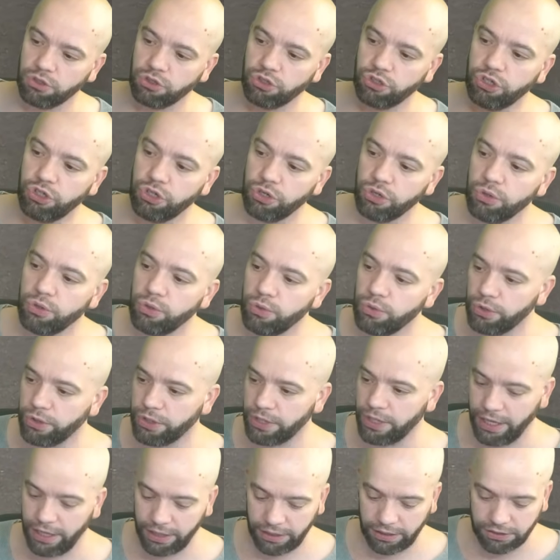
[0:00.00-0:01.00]
2
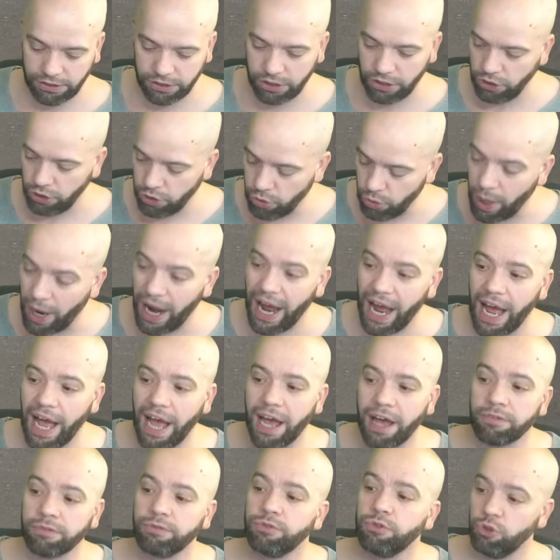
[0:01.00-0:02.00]
things that you
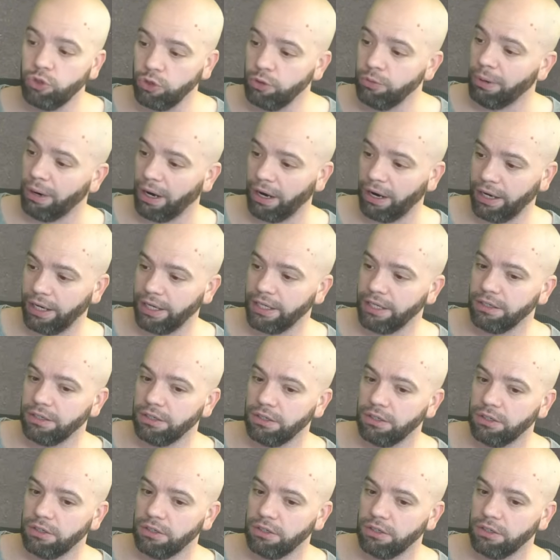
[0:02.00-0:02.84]
have to buy